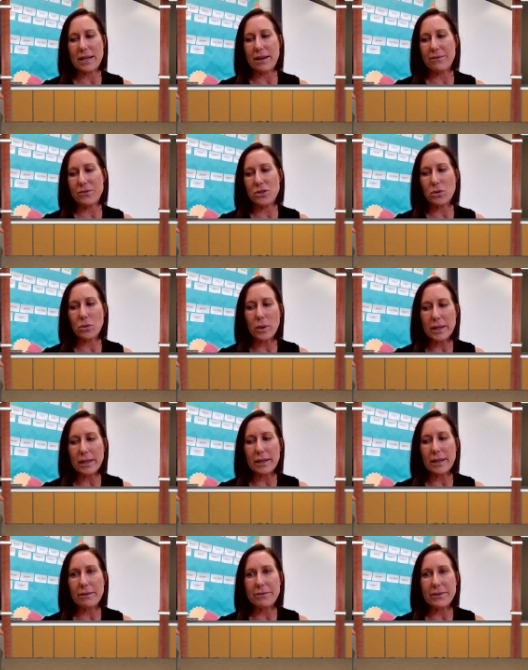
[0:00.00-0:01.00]
and have
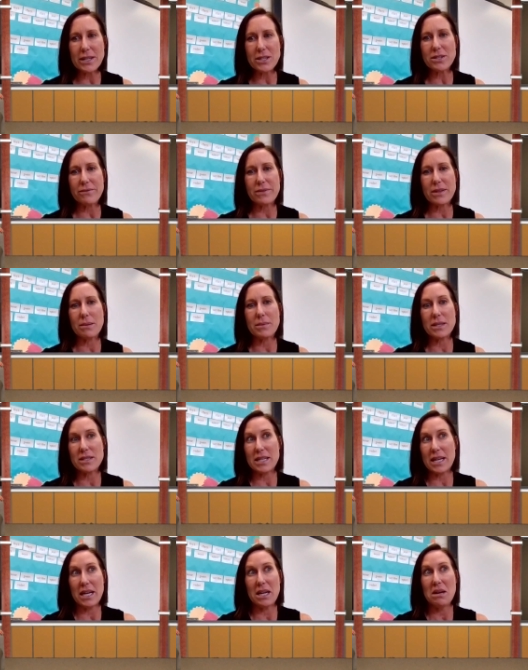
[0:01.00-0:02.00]
20 of each of them and
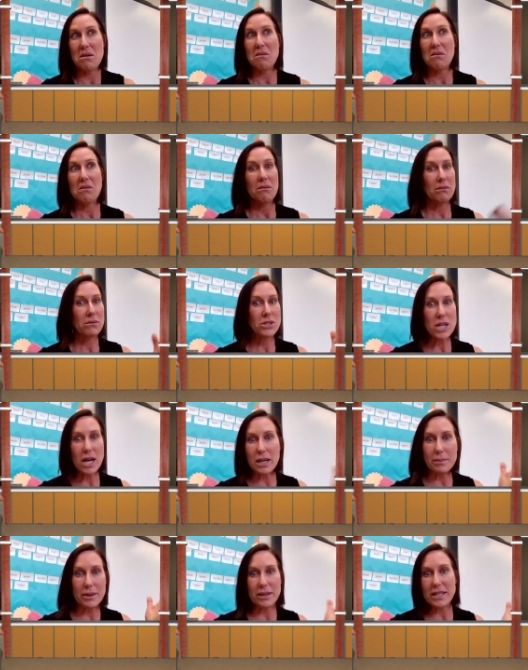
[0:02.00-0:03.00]
say
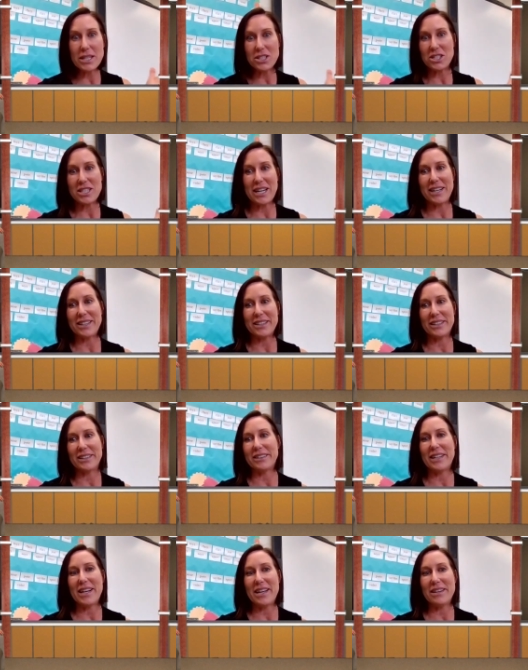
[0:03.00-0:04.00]
talk about each
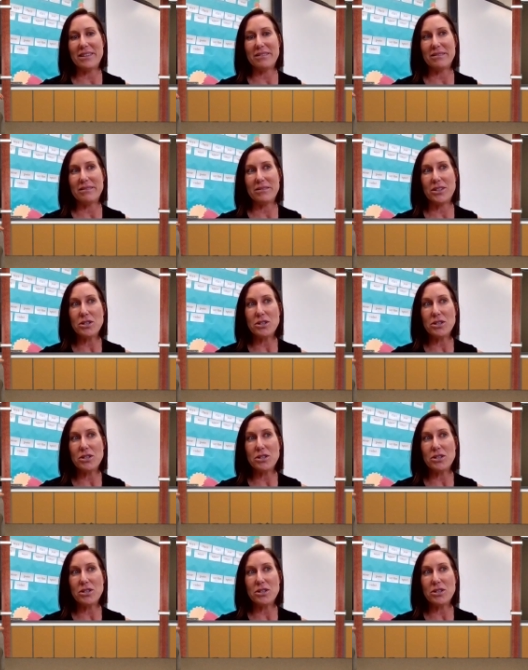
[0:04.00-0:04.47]
title hmm. and mm.